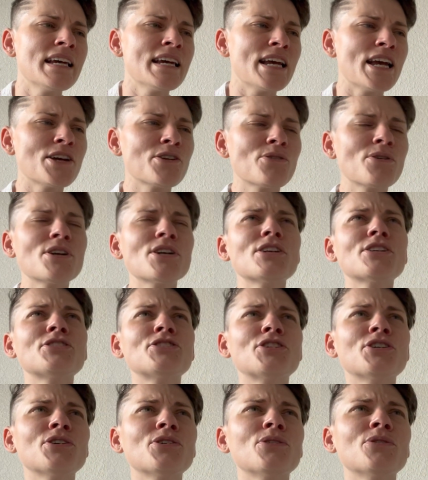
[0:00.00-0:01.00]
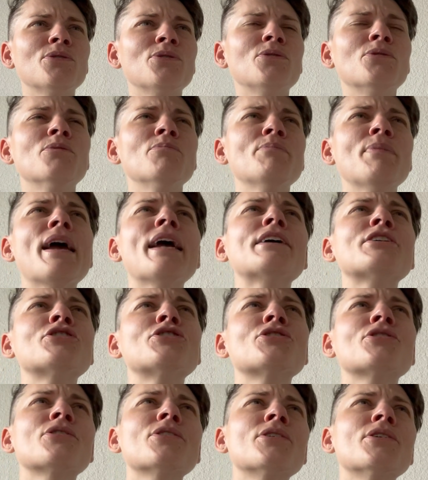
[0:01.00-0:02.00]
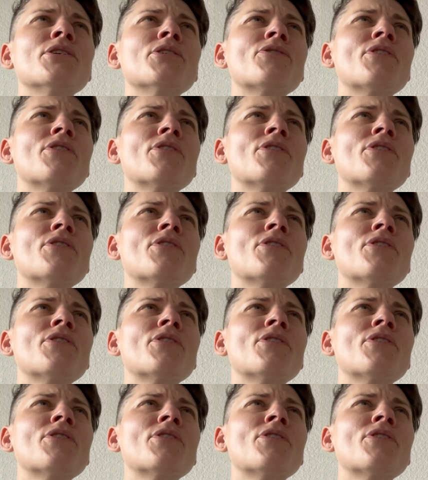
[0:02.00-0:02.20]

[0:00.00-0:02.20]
in order to make sure